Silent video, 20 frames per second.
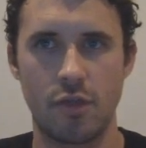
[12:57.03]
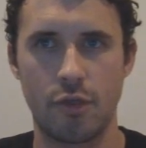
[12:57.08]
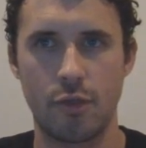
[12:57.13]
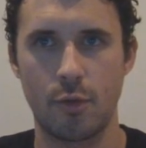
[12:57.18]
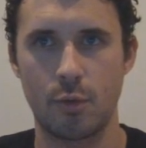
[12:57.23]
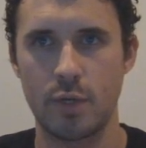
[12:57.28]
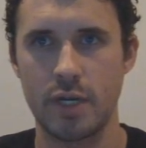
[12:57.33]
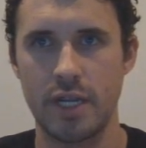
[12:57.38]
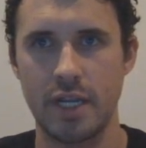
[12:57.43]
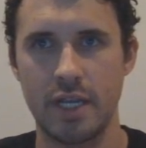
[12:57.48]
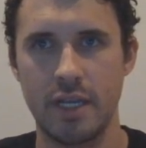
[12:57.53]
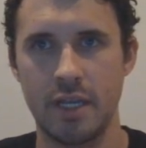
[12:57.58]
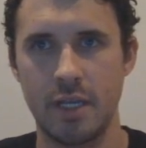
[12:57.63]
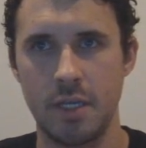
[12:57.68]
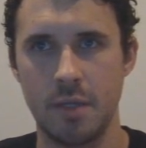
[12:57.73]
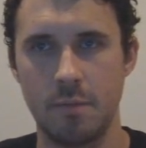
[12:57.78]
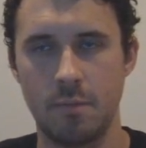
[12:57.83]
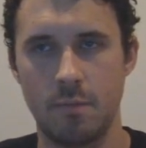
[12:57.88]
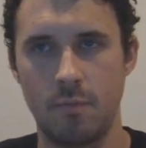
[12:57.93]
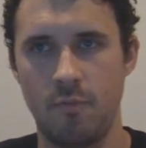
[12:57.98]

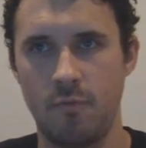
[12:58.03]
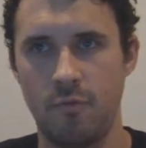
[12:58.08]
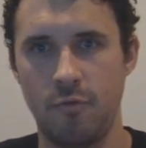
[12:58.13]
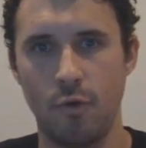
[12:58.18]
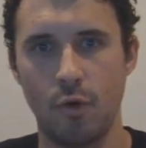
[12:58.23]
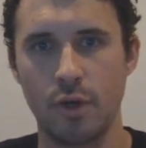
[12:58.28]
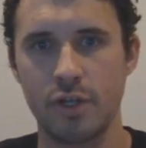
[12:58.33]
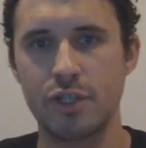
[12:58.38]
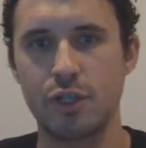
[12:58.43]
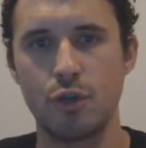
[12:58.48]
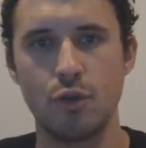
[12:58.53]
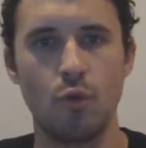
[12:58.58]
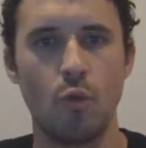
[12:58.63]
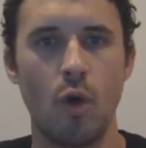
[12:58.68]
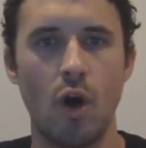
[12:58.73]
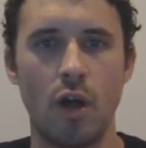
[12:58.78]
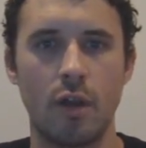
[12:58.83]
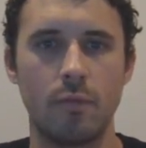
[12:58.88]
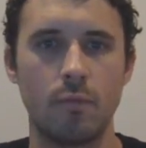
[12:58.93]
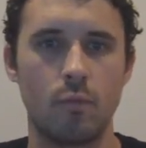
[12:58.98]

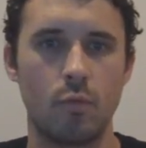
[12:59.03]
3-4-2-1,